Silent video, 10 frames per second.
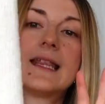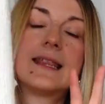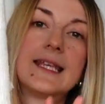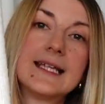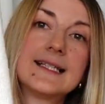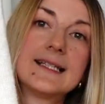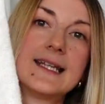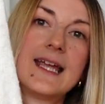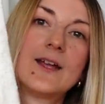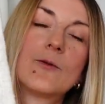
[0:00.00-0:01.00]
This
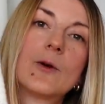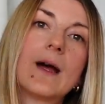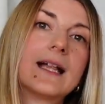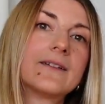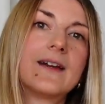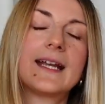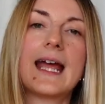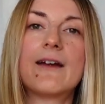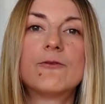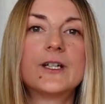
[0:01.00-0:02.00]
knit will elevate
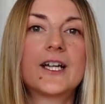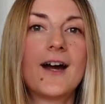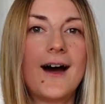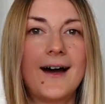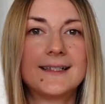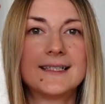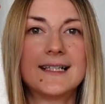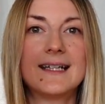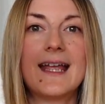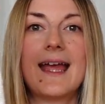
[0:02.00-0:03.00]
every
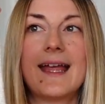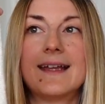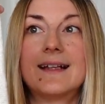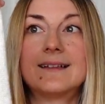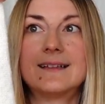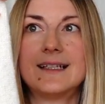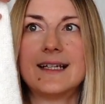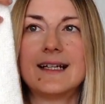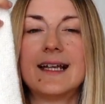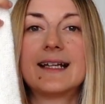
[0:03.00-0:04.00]
cotton and
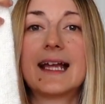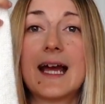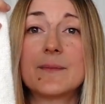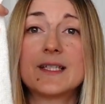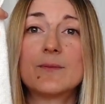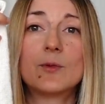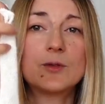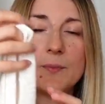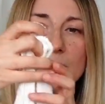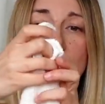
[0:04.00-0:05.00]
linen. It comes in
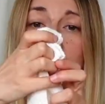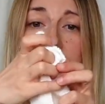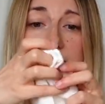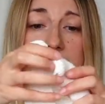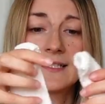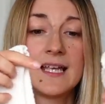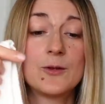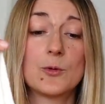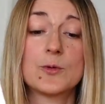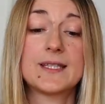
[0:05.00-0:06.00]
multiple colors.
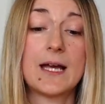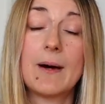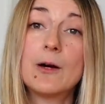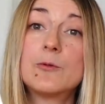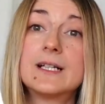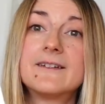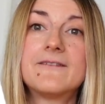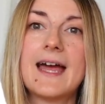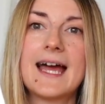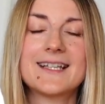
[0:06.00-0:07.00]
It will sell out really
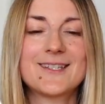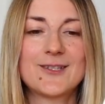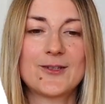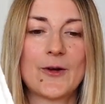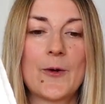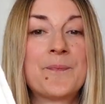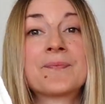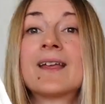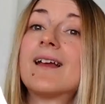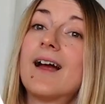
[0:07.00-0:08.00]
fast, so
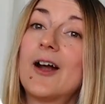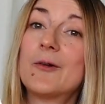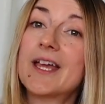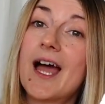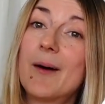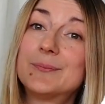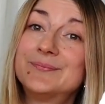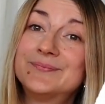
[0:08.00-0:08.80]
hurry up.